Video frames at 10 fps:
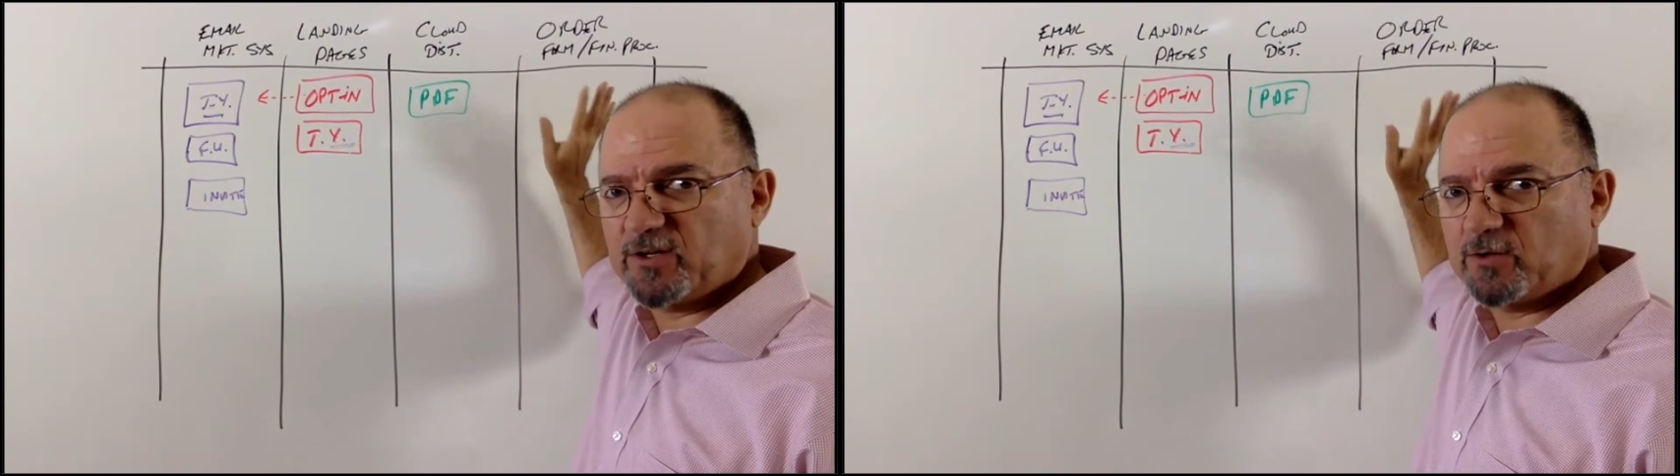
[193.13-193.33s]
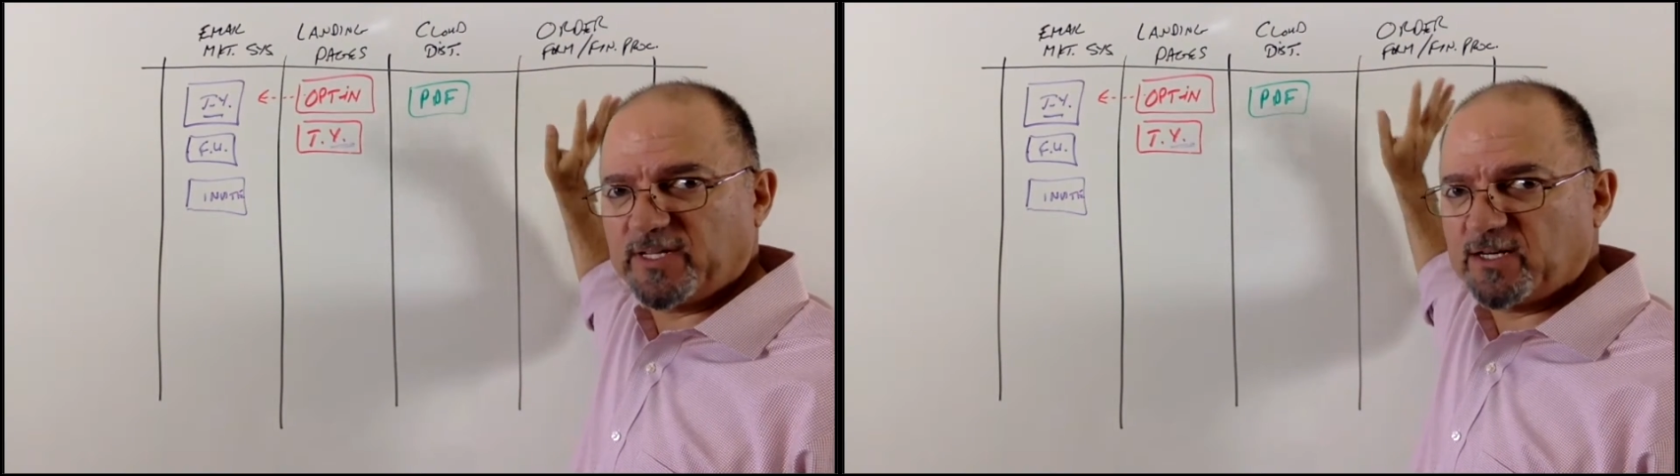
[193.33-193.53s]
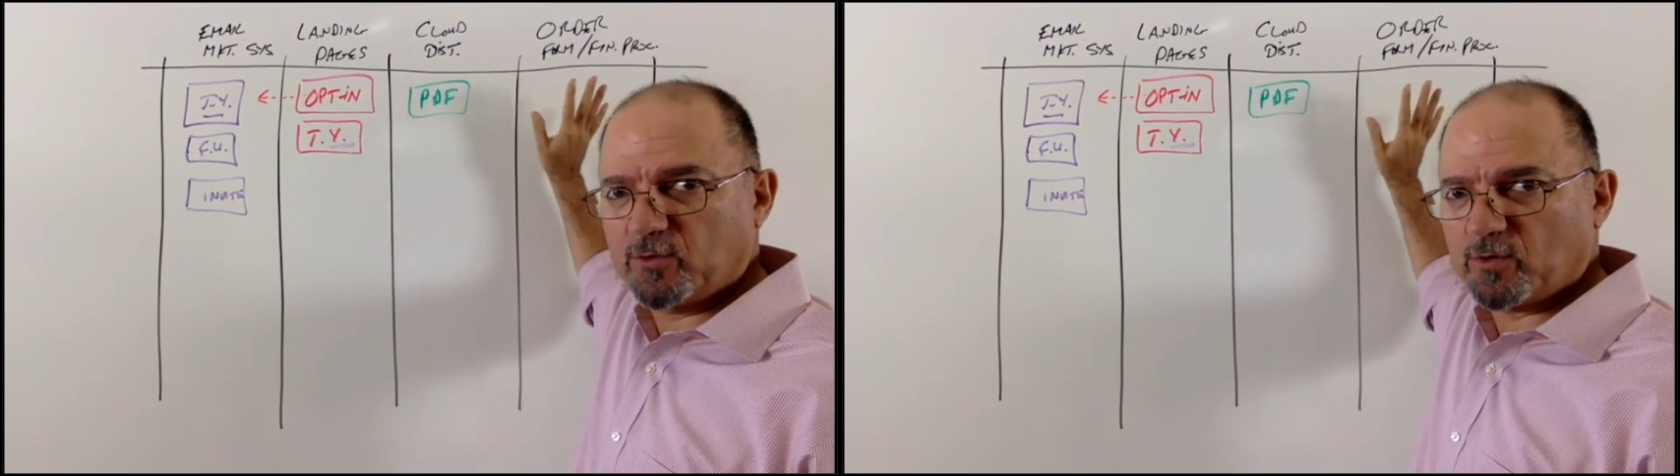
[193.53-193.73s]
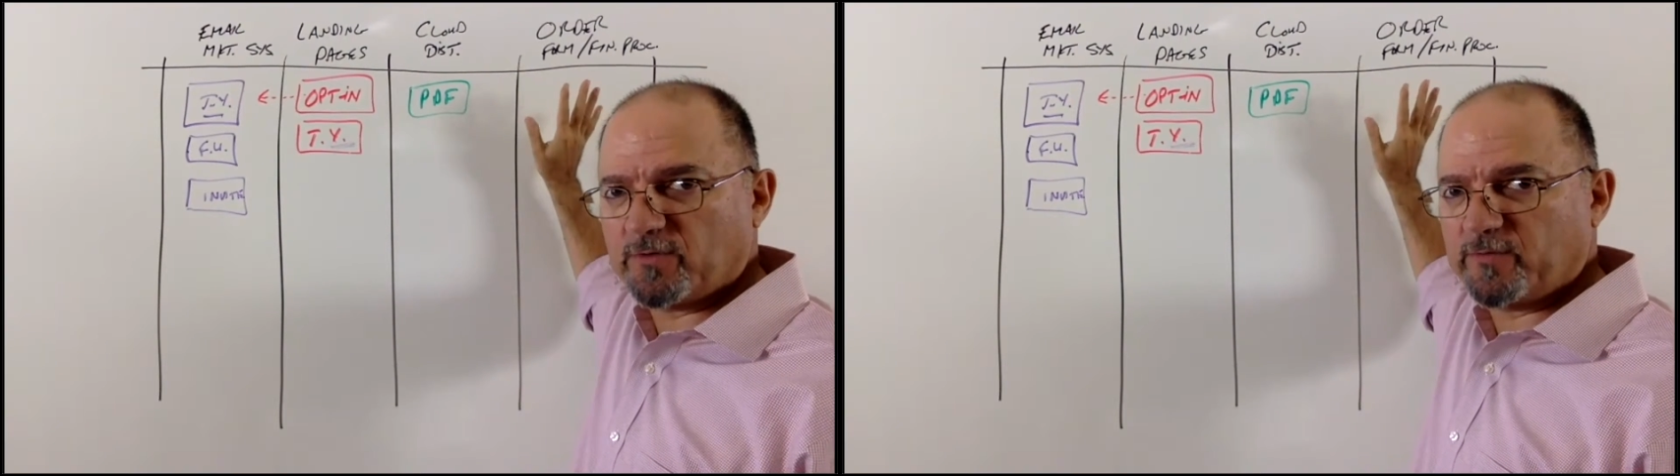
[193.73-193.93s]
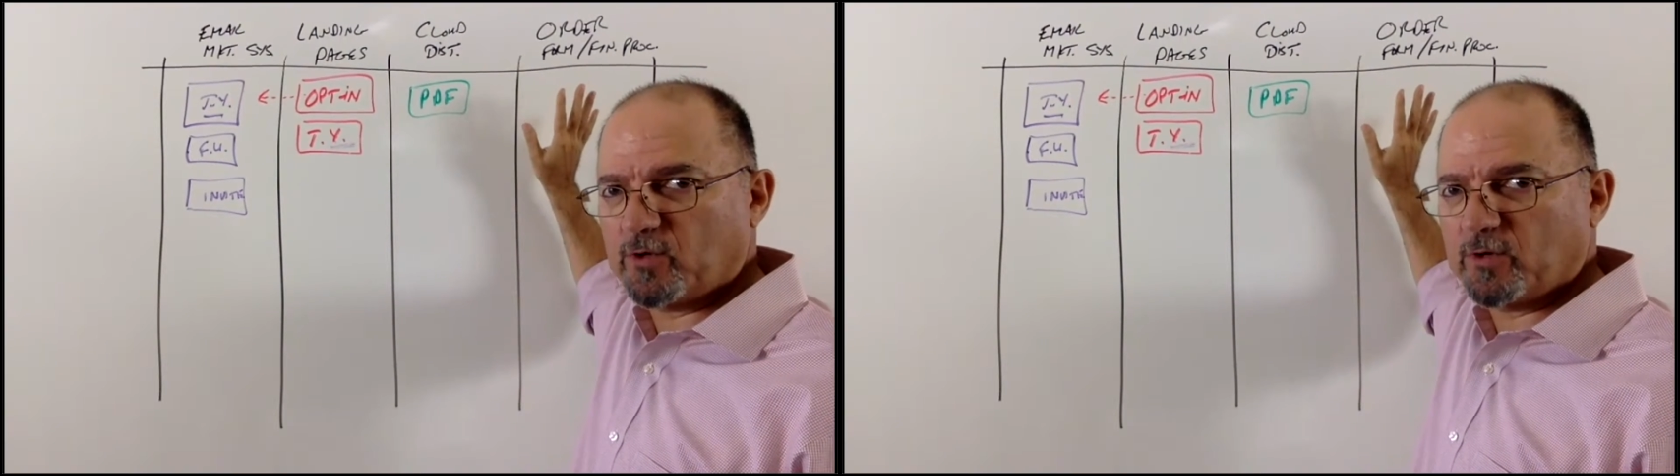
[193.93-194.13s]
you don't need an
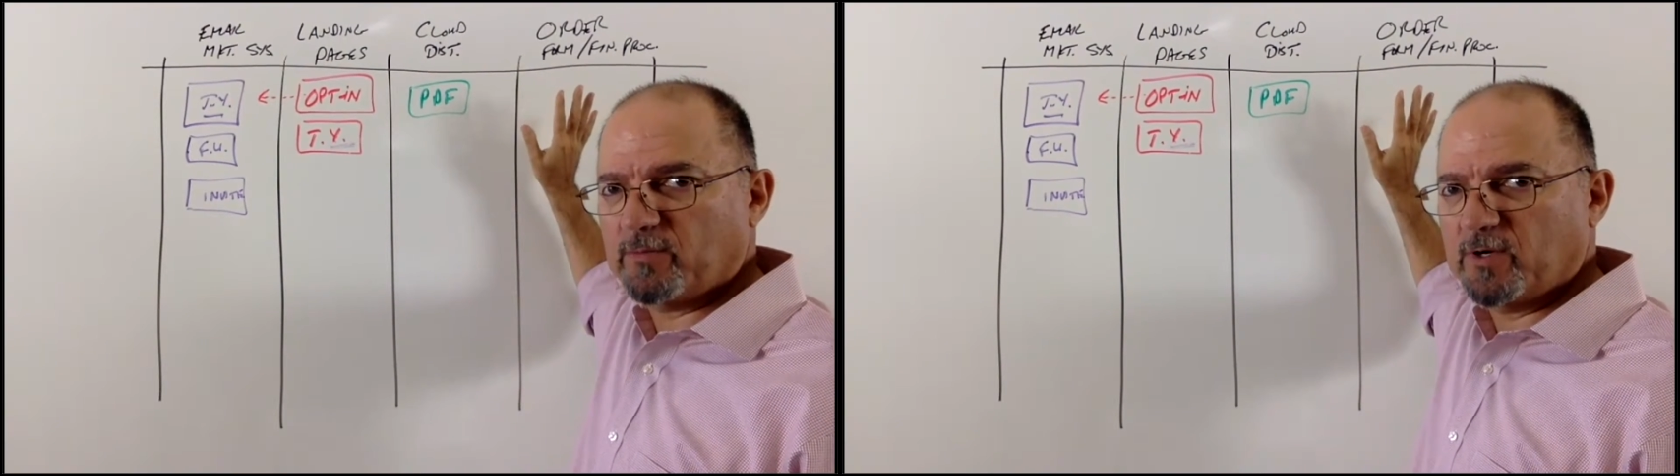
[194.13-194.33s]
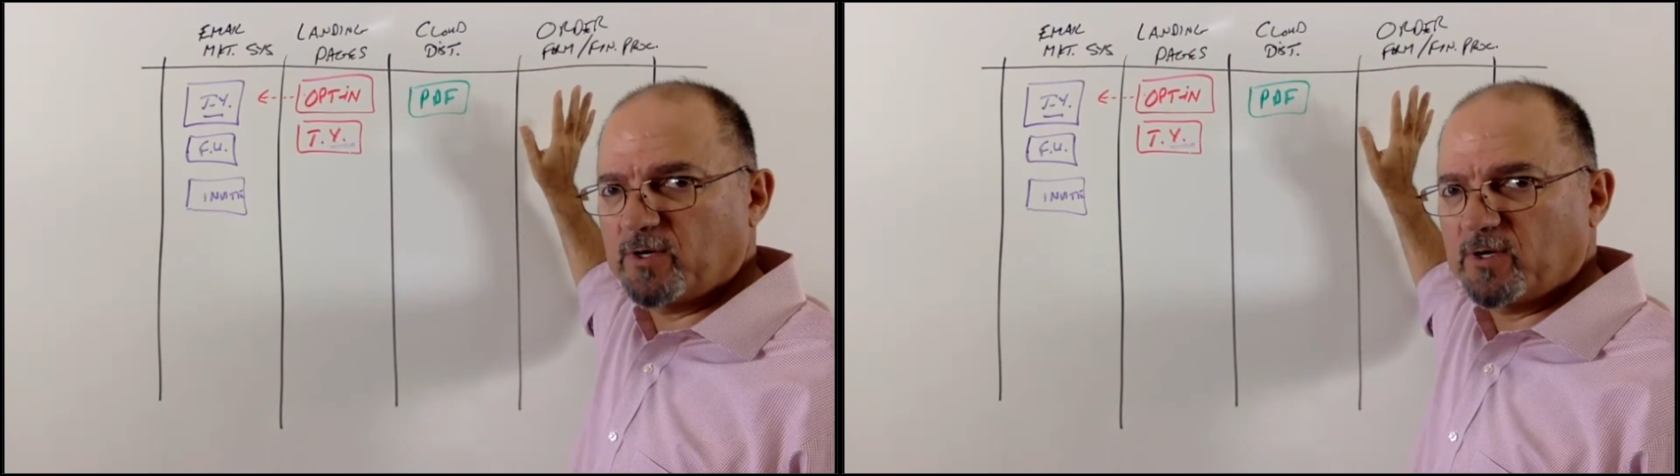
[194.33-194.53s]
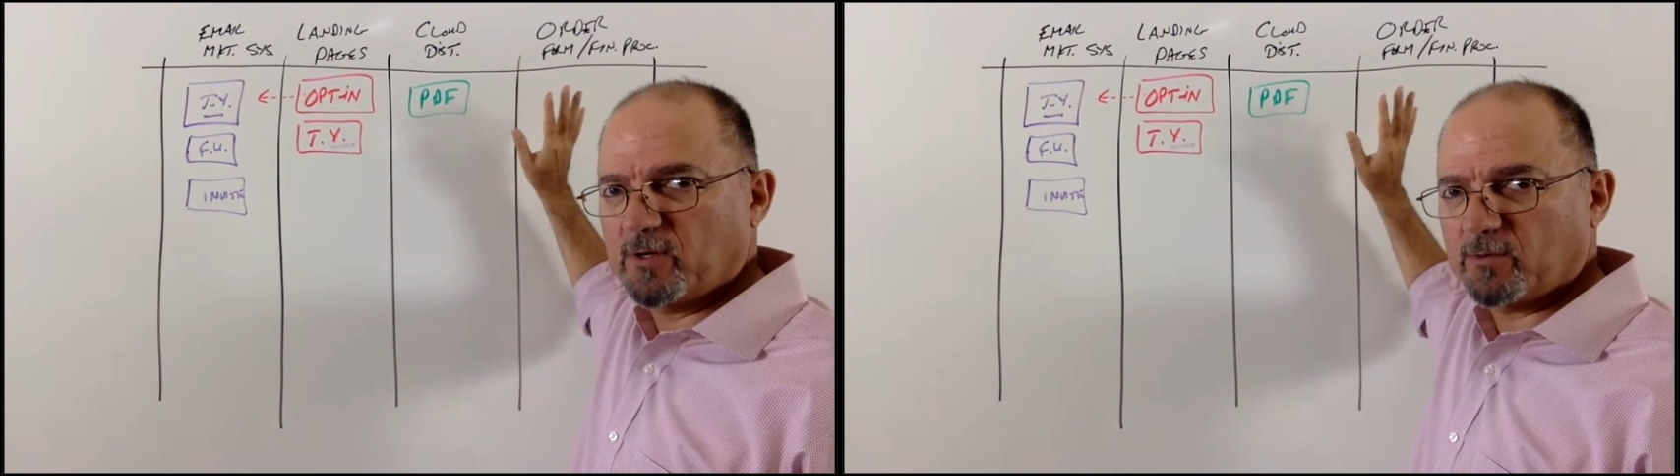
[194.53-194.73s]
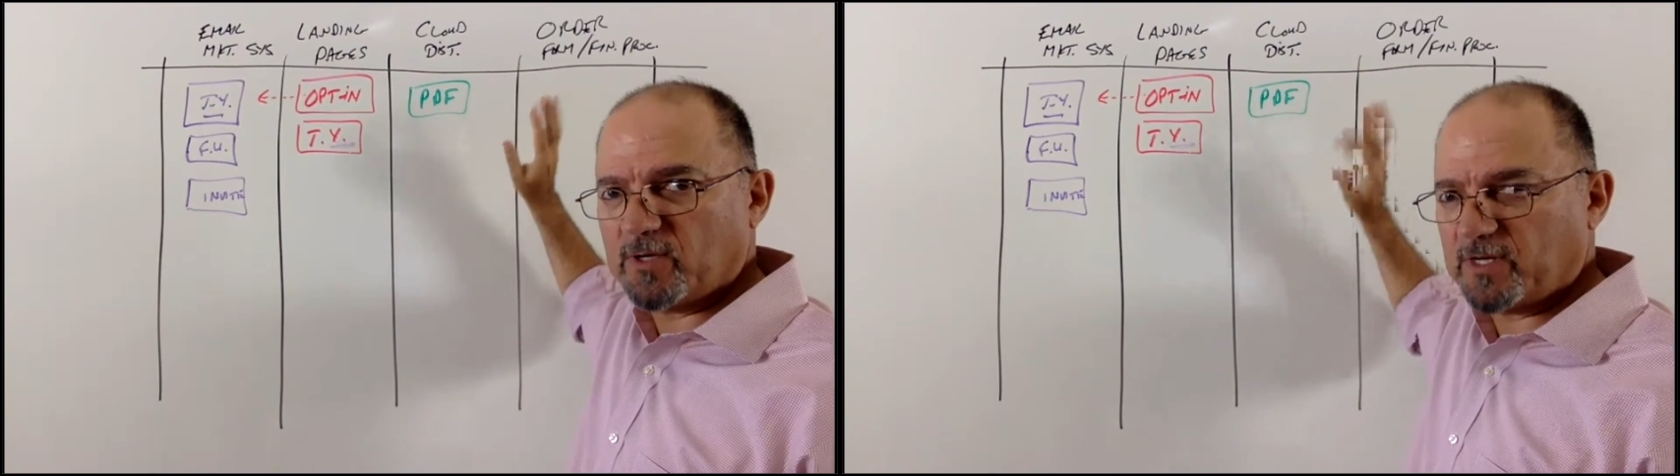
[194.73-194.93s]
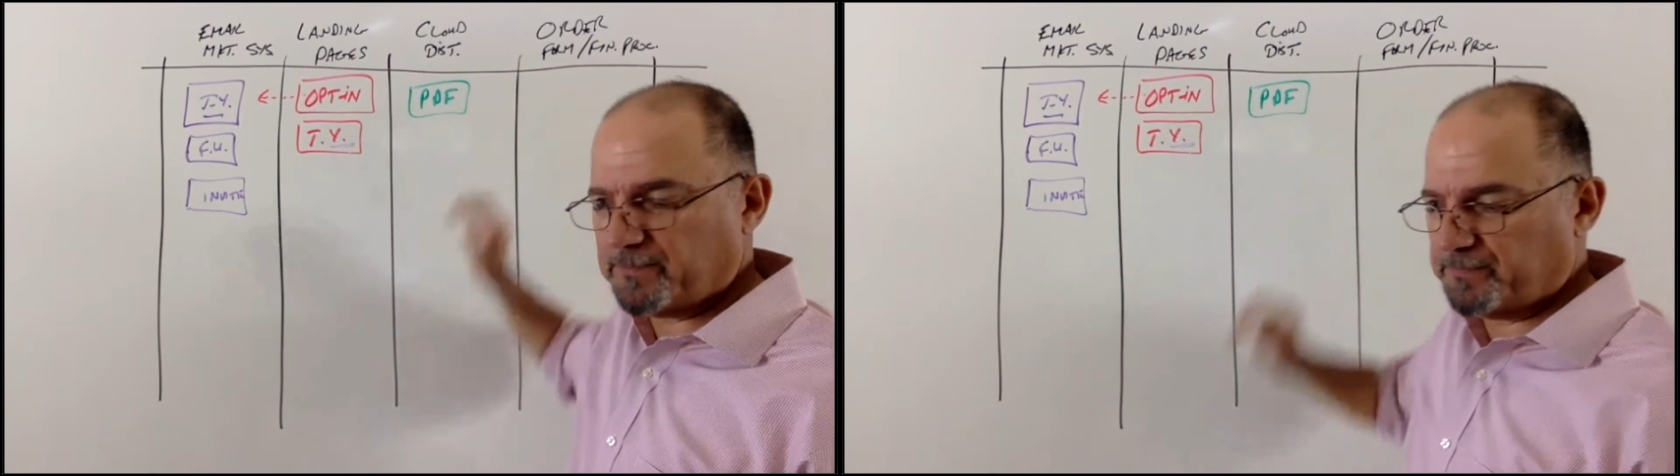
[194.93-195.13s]
order form,
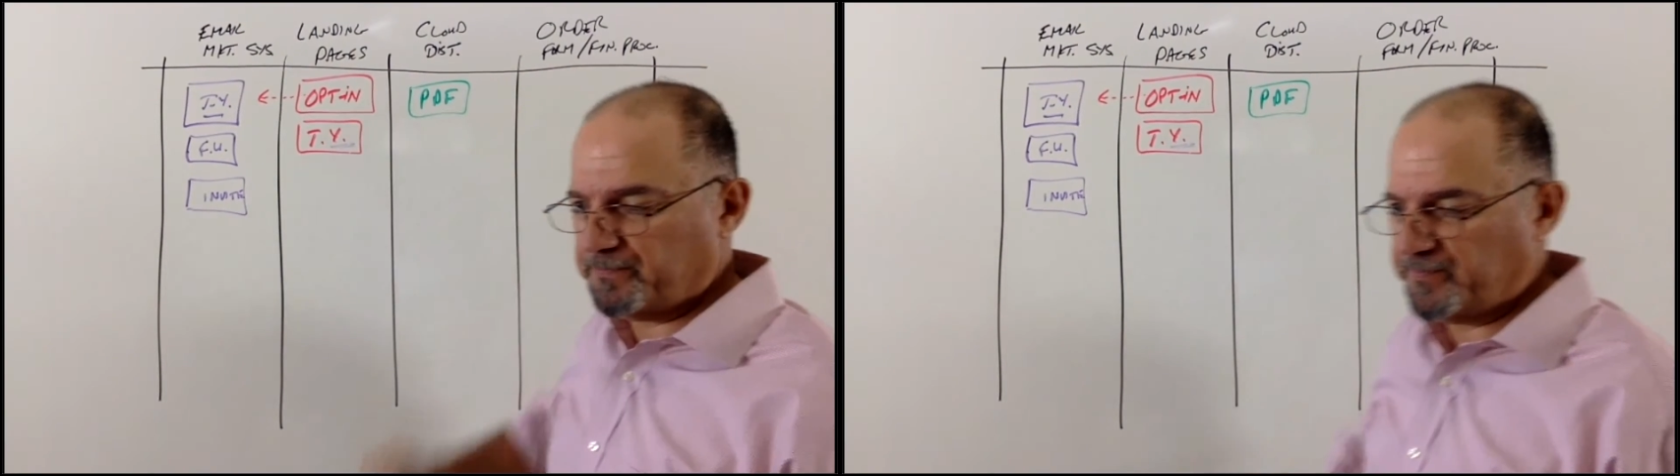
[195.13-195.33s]
right?